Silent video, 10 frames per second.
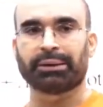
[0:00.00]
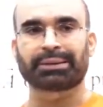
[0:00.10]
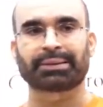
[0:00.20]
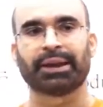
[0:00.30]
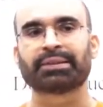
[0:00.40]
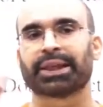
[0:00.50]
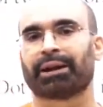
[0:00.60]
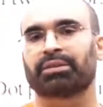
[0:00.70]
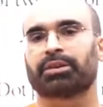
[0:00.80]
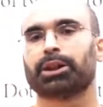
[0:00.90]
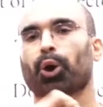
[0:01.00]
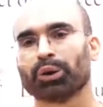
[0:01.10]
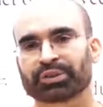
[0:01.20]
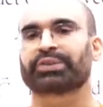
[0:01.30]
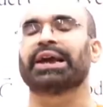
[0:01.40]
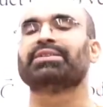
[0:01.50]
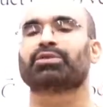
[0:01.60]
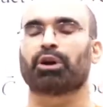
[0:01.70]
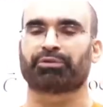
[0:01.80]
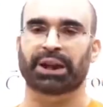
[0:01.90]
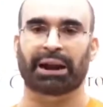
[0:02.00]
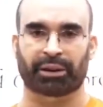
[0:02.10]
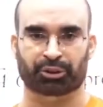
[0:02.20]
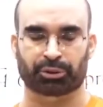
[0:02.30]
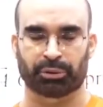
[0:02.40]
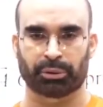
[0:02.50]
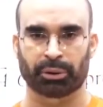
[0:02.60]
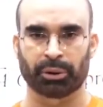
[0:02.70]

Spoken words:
Since there is no sense of direction,